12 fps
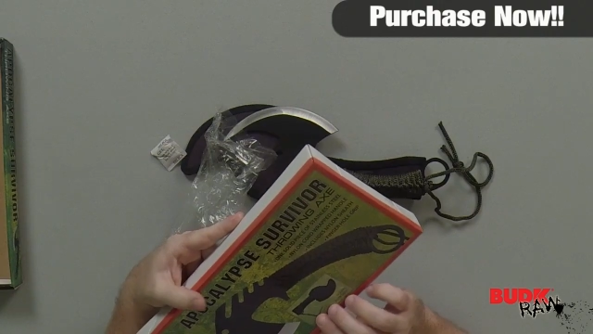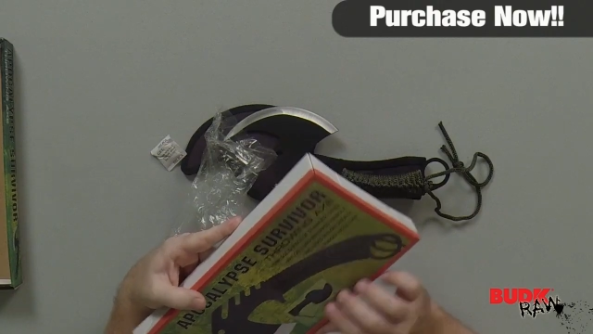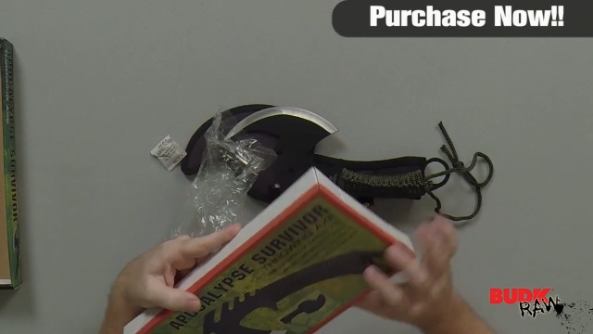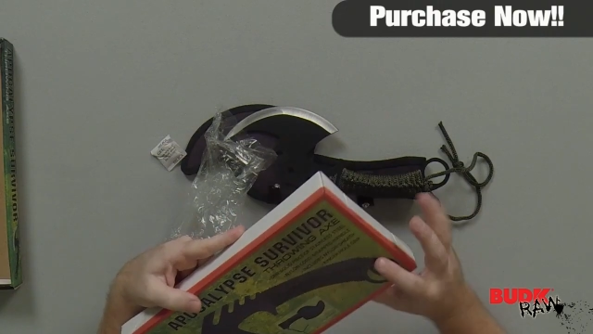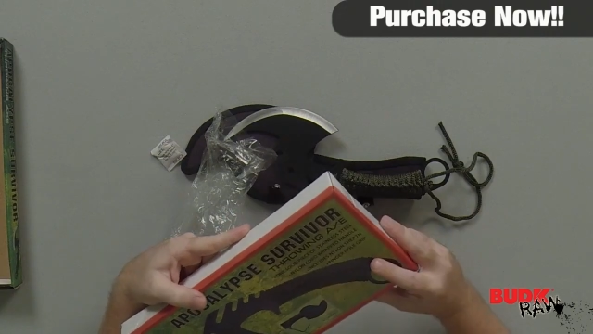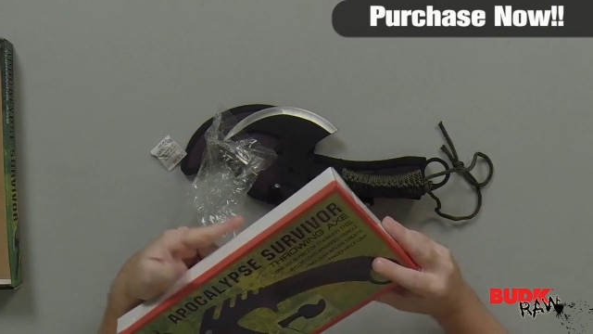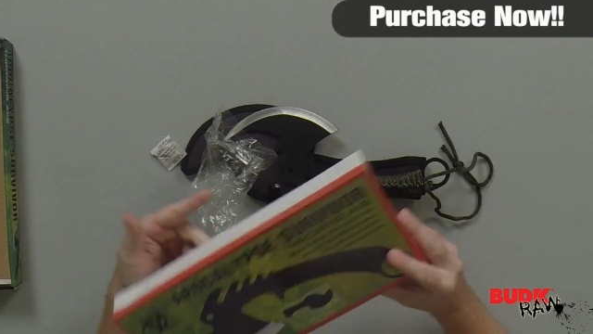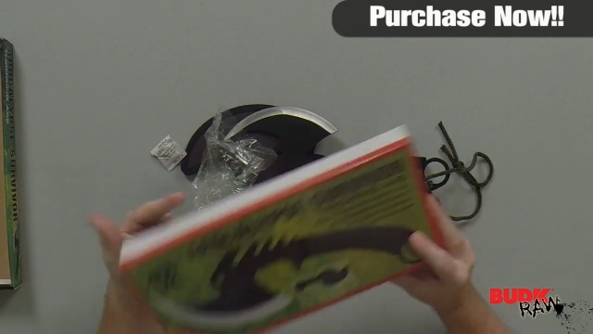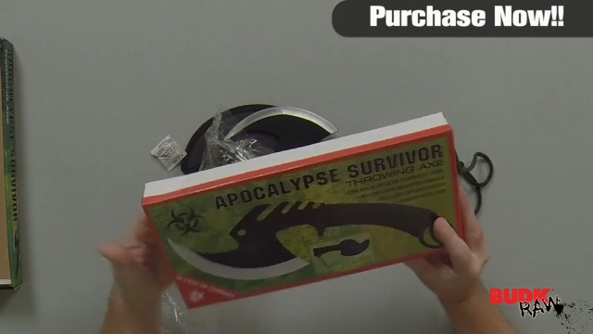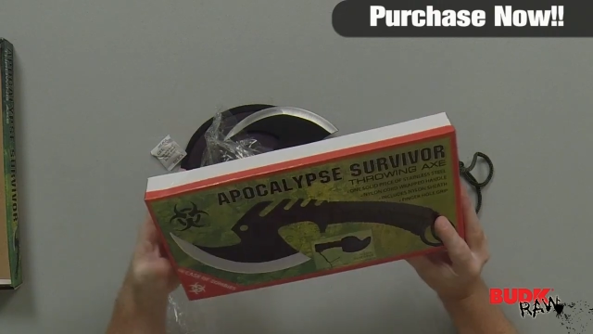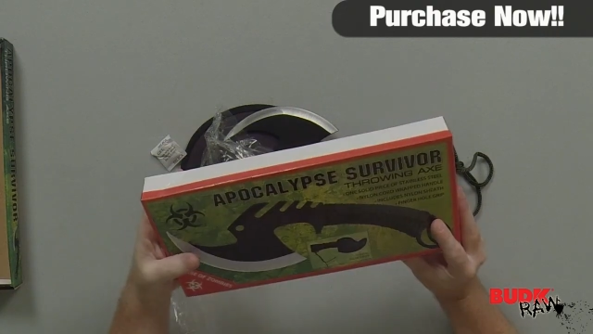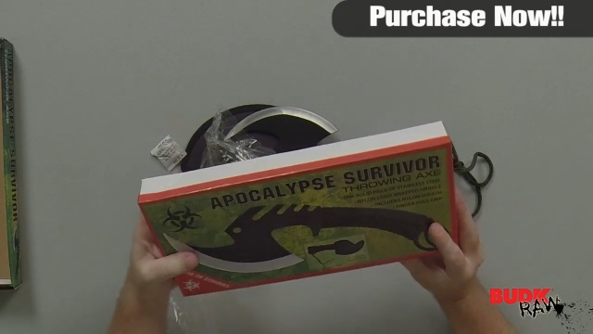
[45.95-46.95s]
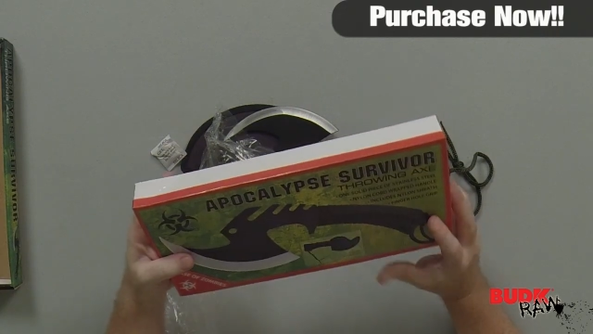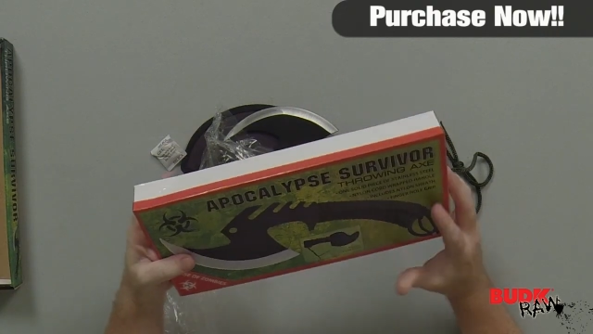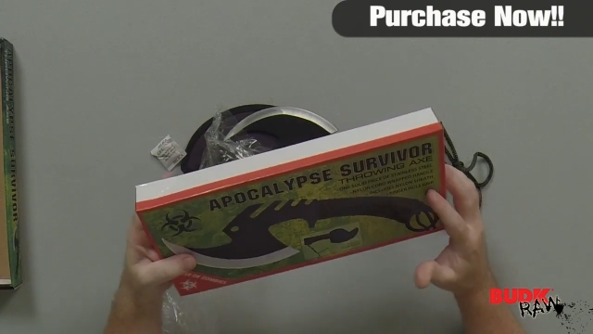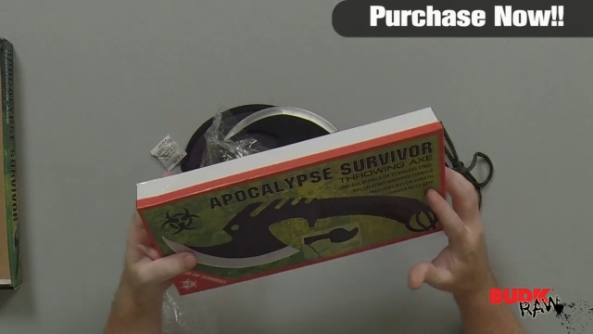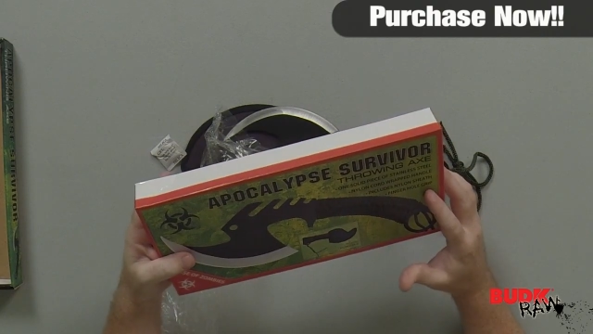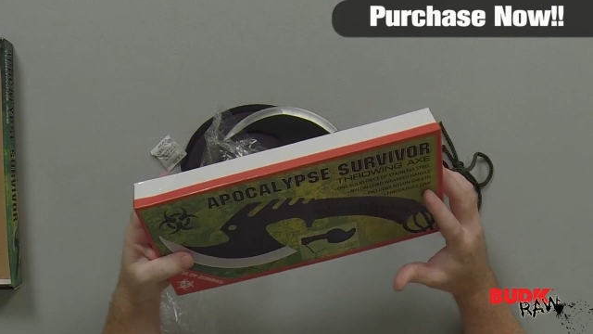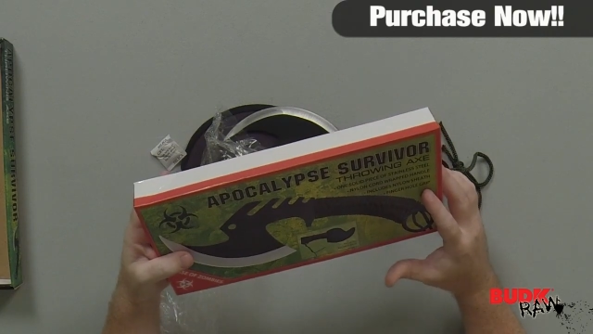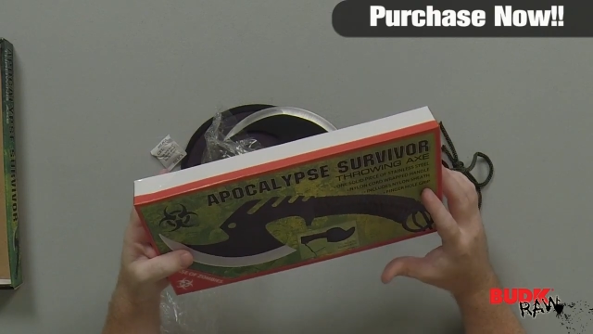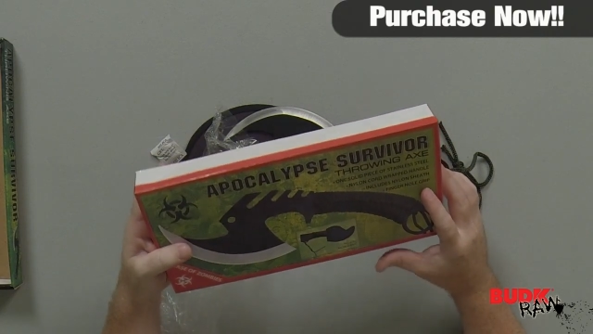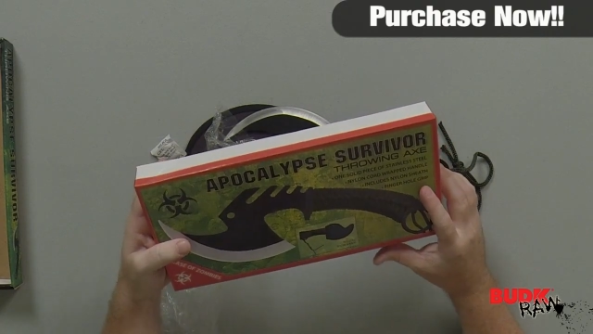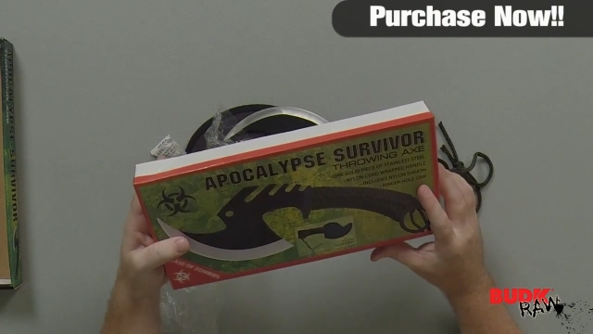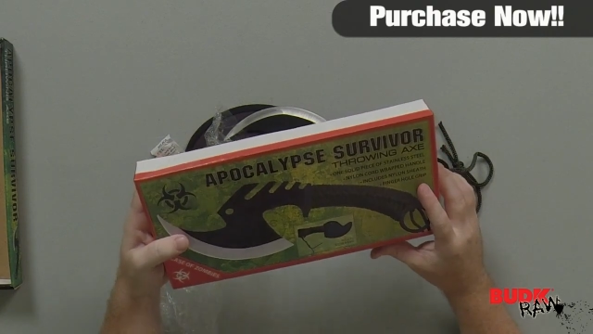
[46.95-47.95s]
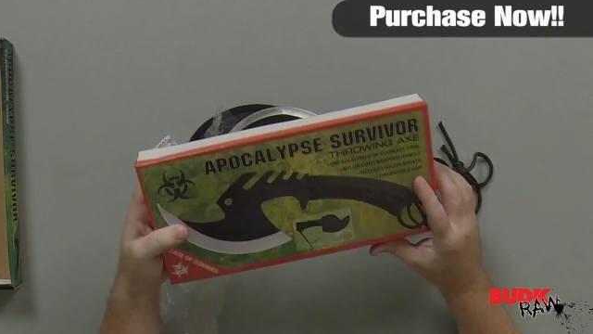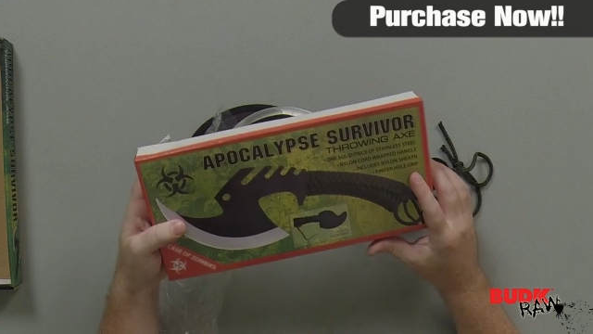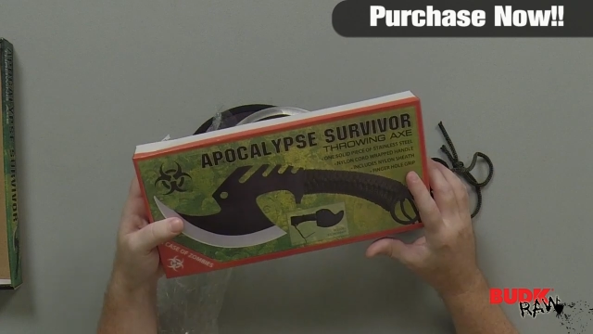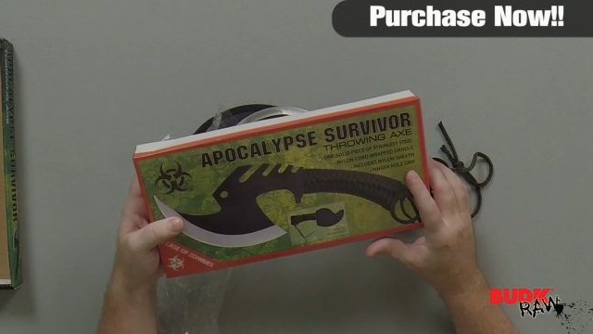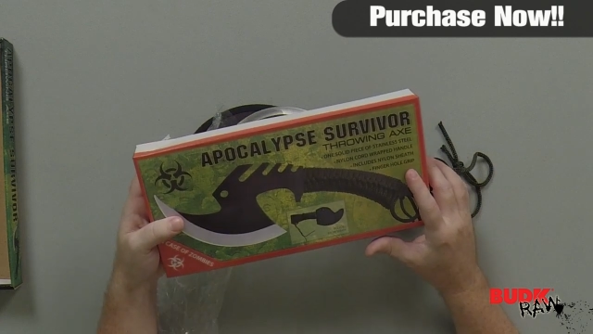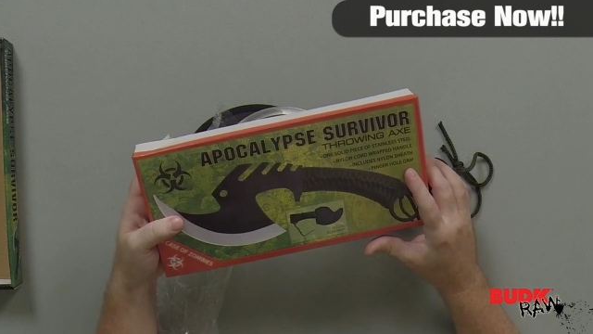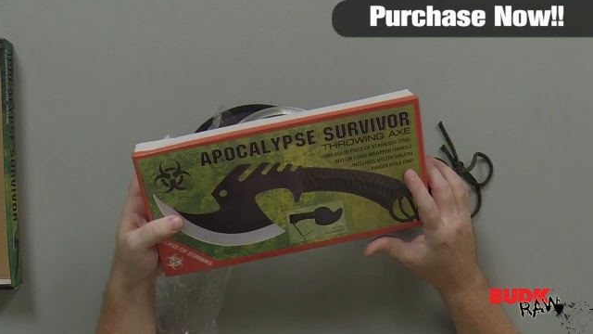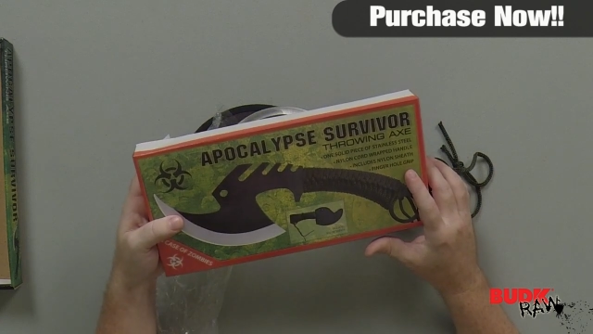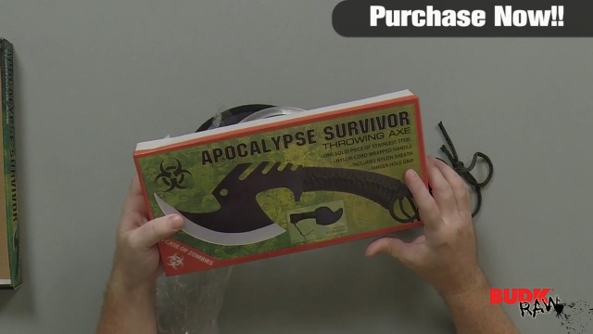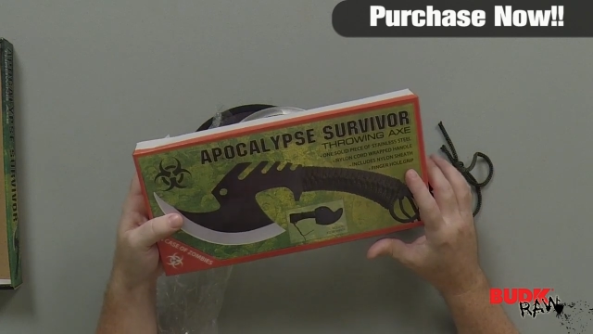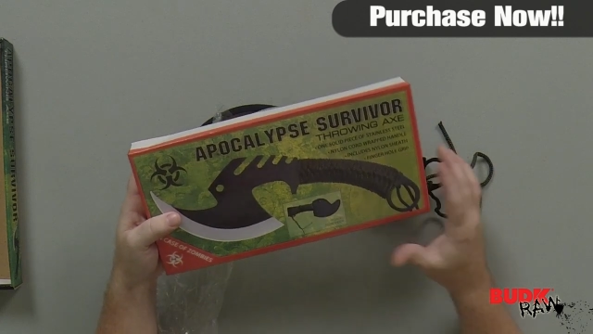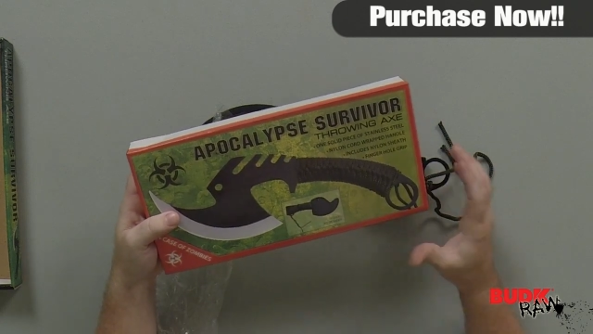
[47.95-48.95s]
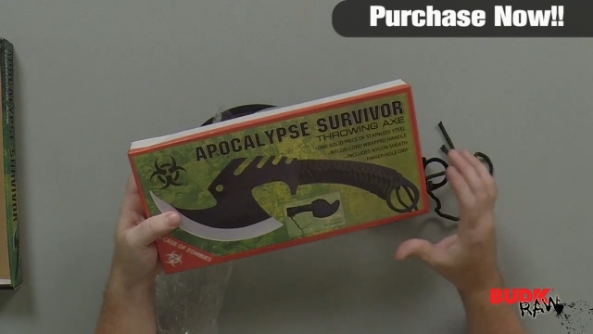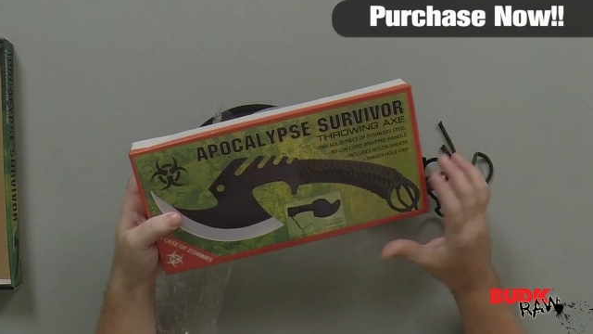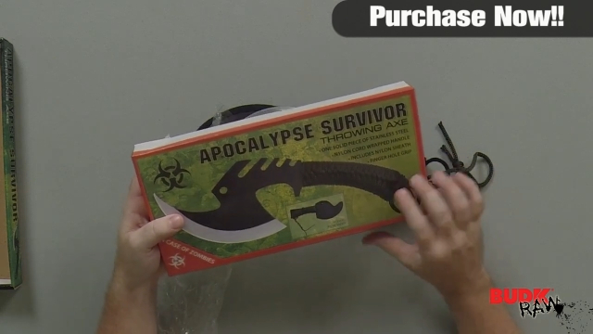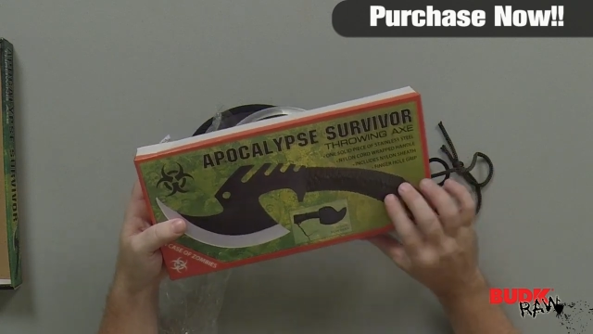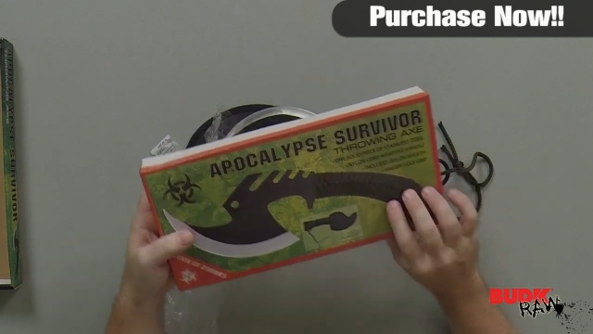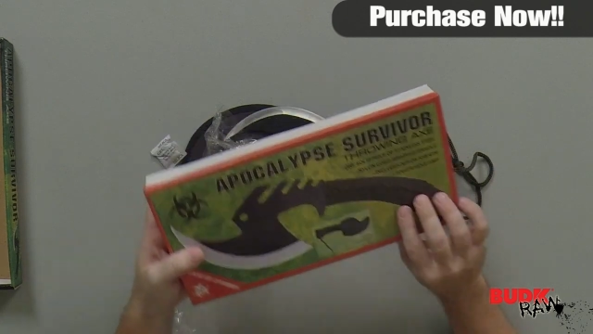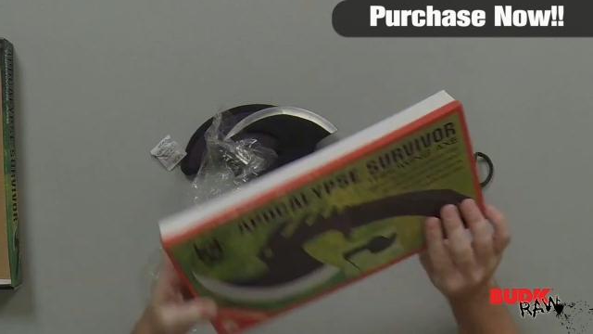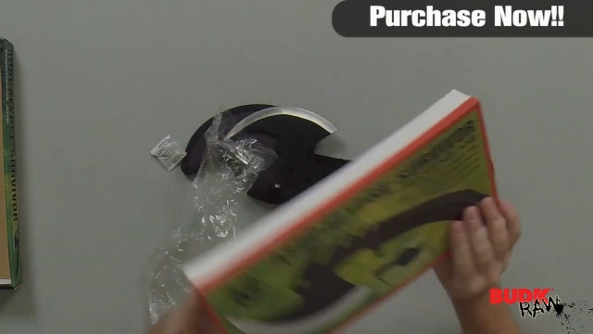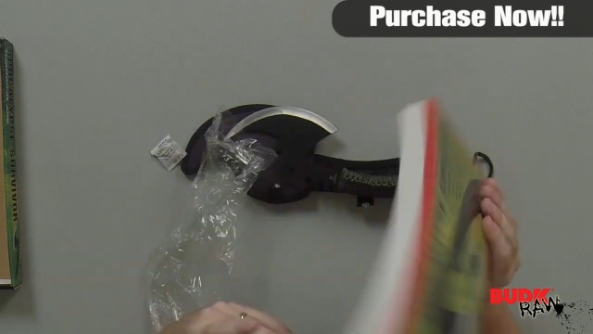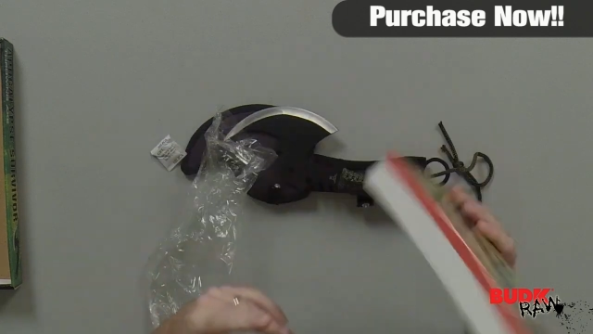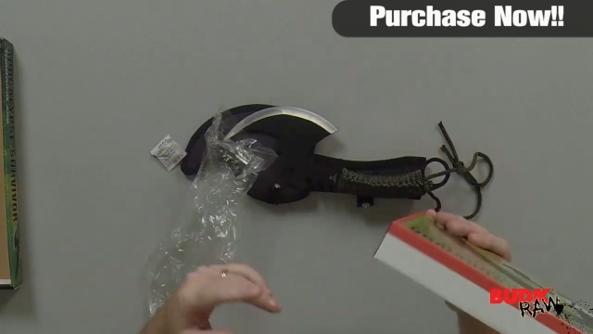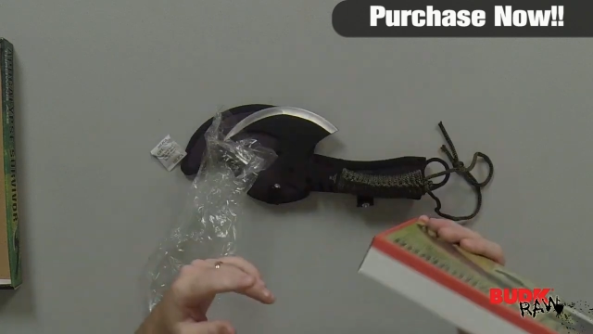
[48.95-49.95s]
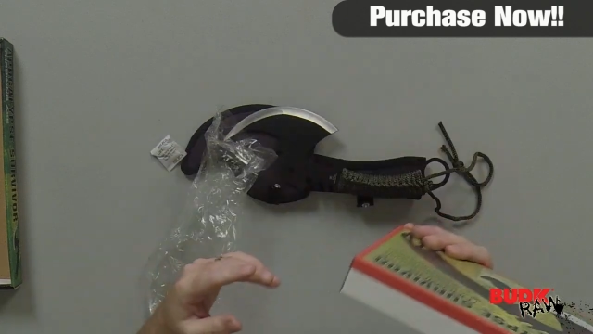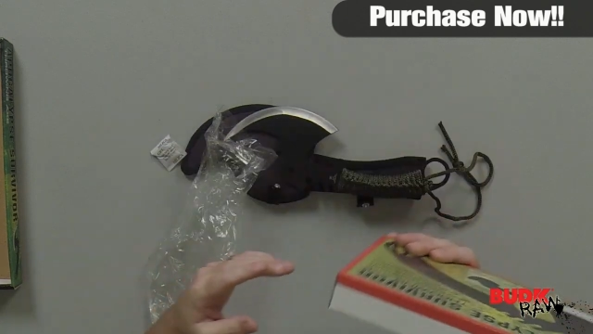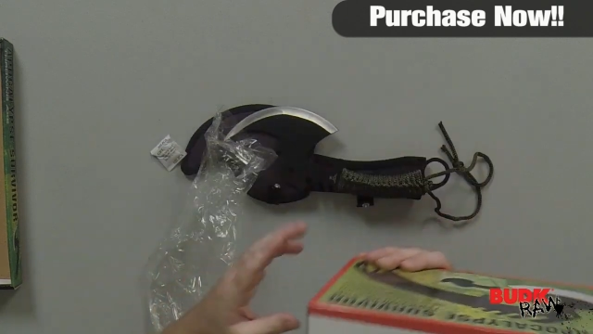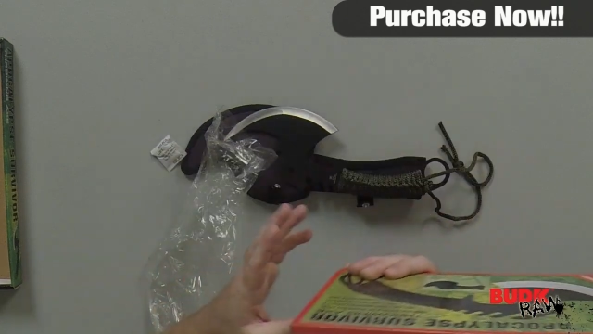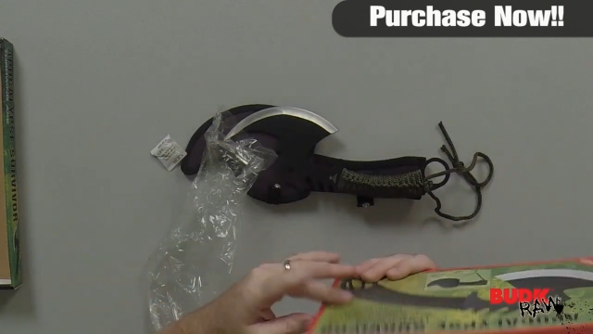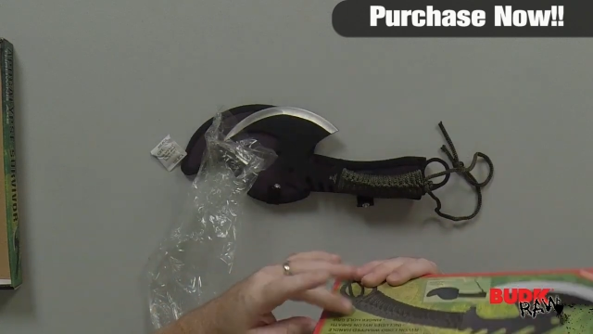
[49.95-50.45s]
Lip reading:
Nobody's mouth can be seen.